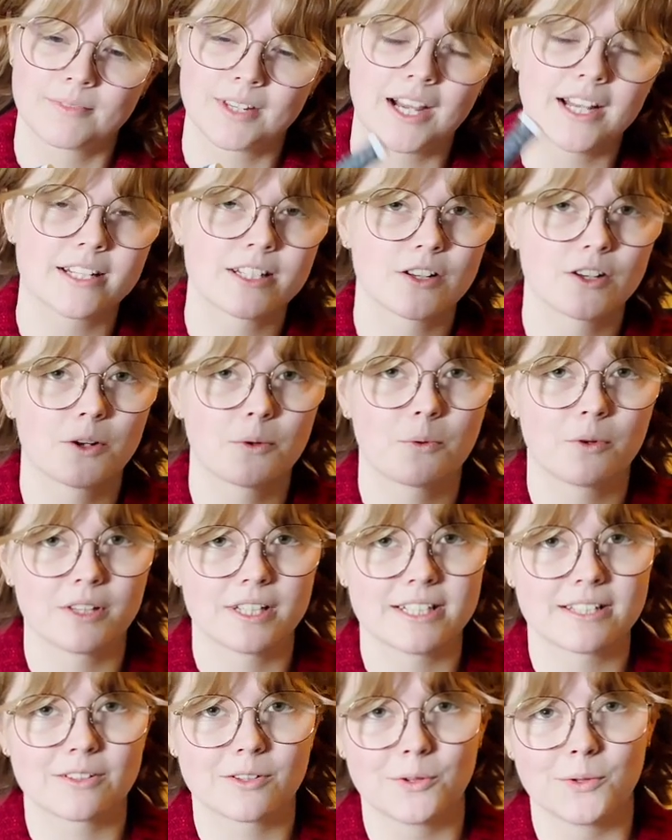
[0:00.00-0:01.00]
I don't know what
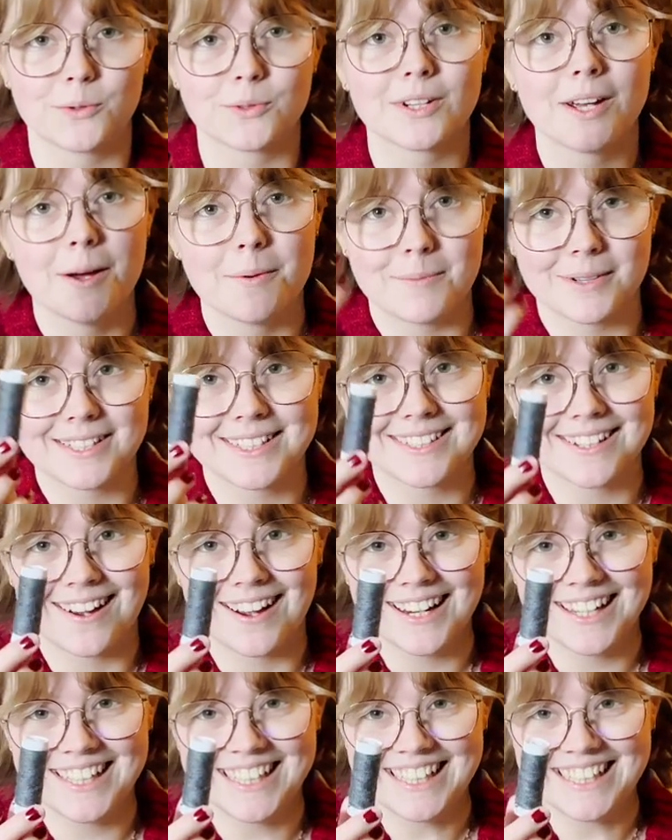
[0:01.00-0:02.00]
these are called, but a
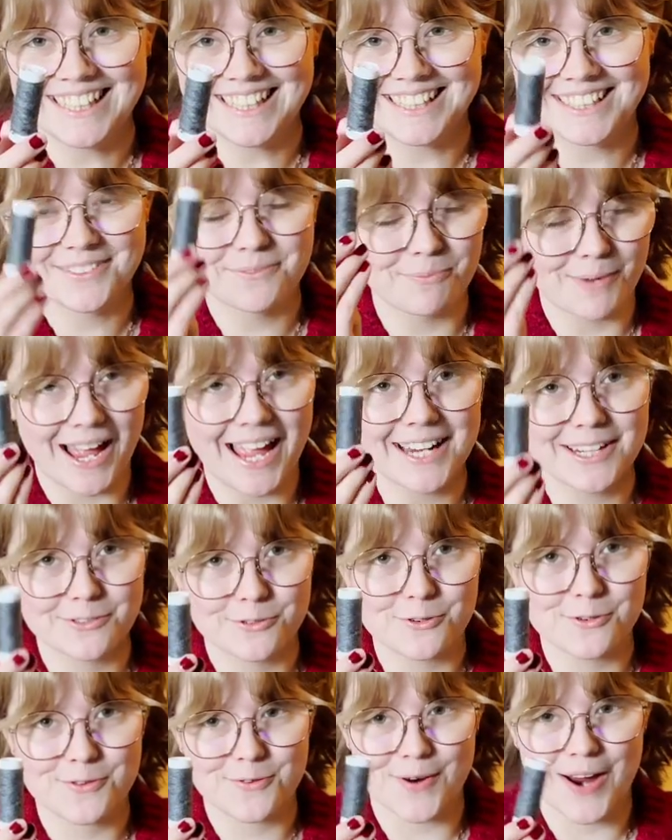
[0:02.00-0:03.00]
tiny
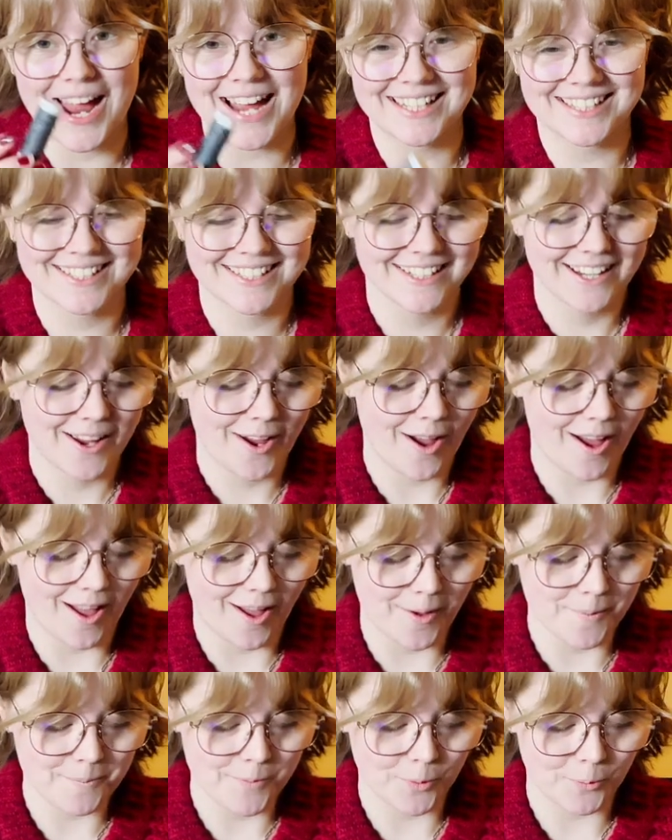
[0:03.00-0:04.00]
extra thread,
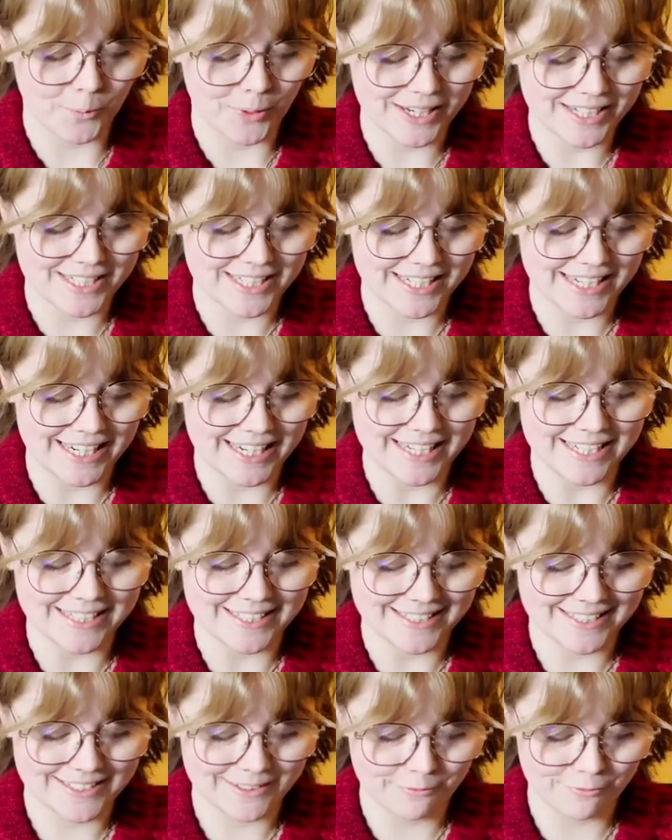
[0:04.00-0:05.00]
which
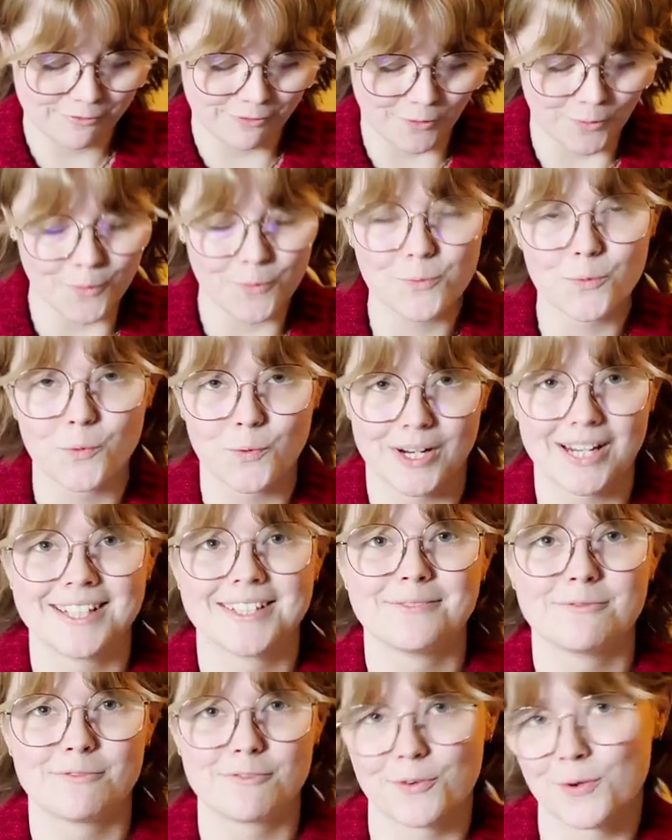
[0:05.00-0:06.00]
is for
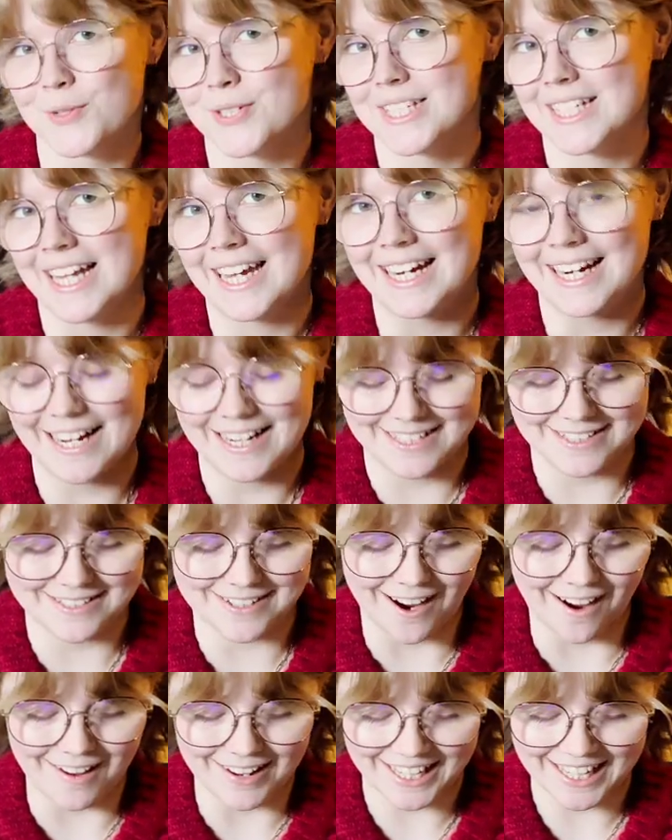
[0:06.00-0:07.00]
reinforcing and
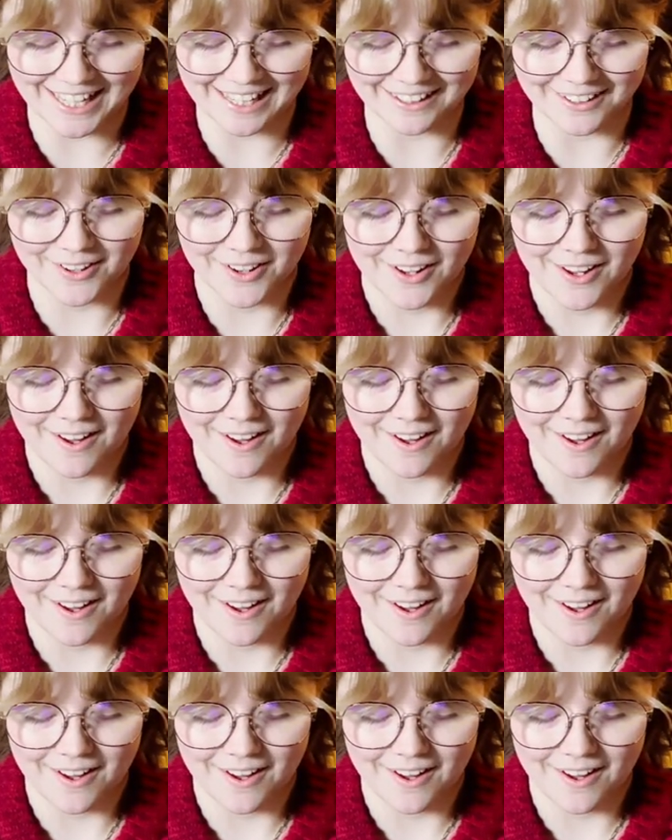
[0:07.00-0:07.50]
darning